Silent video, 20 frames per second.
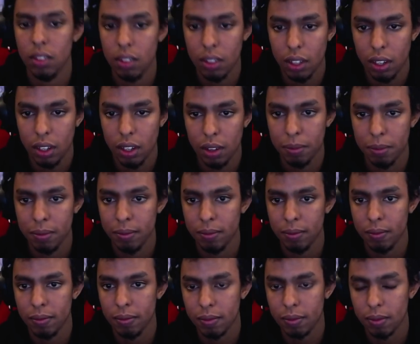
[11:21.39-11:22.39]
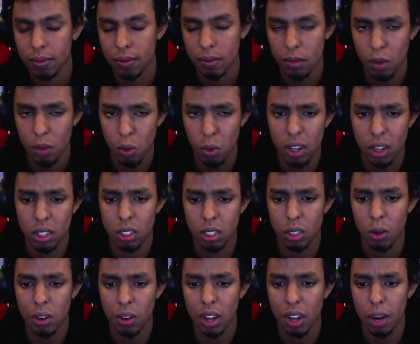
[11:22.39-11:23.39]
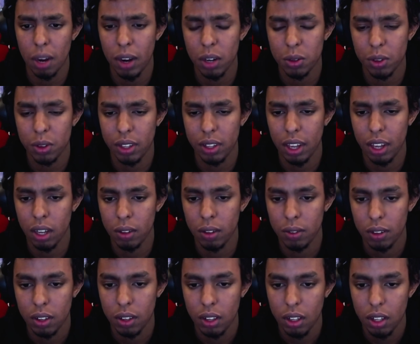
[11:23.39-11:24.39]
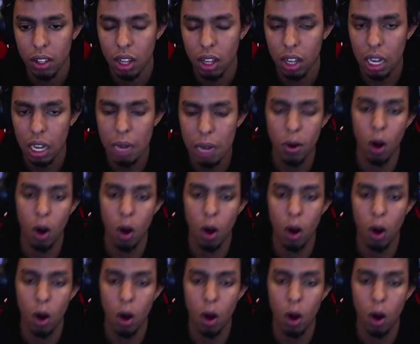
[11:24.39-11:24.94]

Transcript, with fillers: Damn. Wait, so what kind of powers will he have? I'm